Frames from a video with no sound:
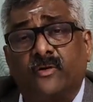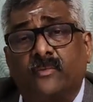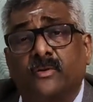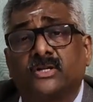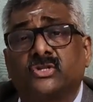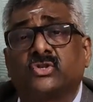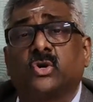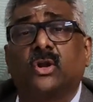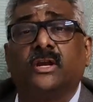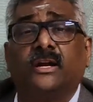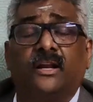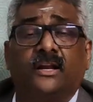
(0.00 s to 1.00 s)
formed a
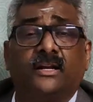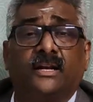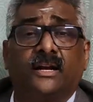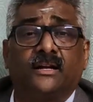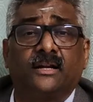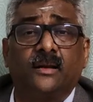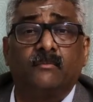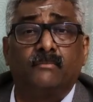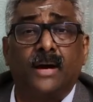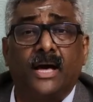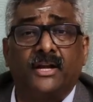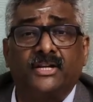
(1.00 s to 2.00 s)
solid red candle,
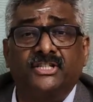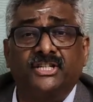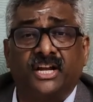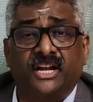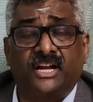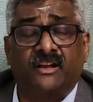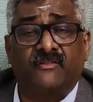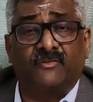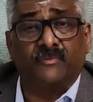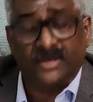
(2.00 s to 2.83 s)
bearish engulf,